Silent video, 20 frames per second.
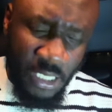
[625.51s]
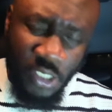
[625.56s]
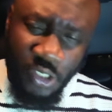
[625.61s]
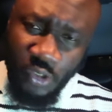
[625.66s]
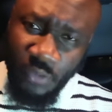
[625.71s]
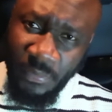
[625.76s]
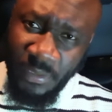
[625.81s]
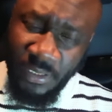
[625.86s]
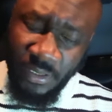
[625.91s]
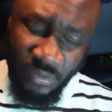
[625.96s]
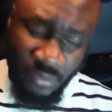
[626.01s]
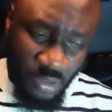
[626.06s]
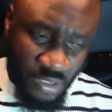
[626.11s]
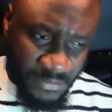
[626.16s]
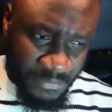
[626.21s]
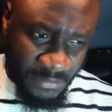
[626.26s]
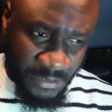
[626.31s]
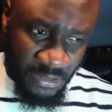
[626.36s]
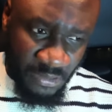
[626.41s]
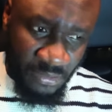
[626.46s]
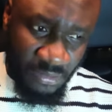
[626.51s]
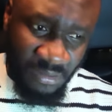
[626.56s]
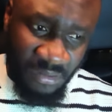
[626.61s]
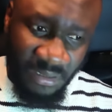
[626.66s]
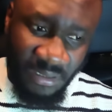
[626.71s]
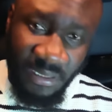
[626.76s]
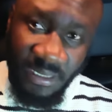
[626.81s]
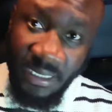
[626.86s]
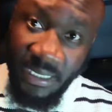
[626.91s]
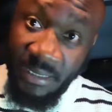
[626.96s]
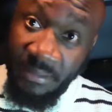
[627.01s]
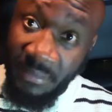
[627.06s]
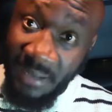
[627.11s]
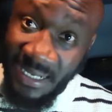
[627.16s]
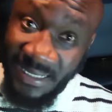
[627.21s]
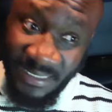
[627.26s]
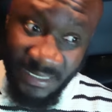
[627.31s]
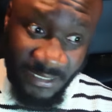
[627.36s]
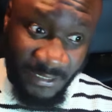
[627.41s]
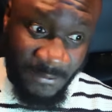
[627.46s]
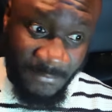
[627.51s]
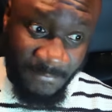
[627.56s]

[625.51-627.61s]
to build an hospital in Mali.